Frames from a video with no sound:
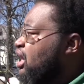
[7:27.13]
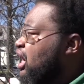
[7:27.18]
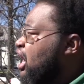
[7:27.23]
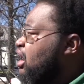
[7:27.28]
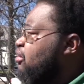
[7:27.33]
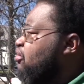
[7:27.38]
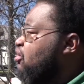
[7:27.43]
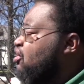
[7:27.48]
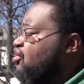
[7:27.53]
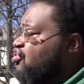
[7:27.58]

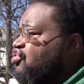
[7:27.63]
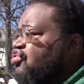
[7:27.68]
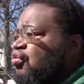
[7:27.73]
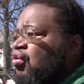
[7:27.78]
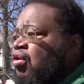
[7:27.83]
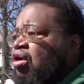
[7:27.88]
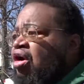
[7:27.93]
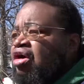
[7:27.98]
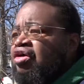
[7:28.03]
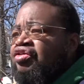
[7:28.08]
I'm going to
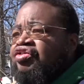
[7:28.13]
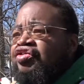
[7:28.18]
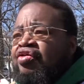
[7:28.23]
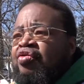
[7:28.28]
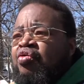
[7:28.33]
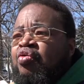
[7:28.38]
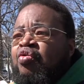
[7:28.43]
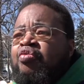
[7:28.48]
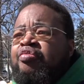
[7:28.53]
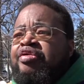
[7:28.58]
squawk
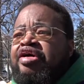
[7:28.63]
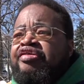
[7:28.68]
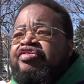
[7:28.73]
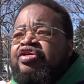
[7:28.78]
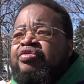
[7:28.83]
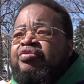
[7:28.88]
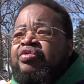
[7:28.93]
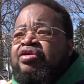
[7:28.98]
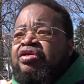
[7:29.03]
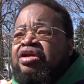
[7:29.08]
to
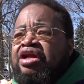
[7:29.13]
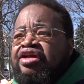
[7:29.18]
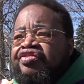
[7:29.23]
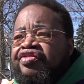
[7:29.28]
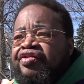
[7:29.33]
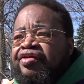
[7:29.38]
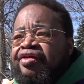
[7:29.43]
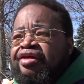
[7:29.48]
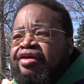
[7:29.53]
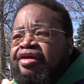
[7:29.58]
whomever will
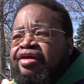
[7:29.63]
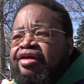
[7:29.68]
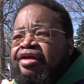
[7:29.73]
listen.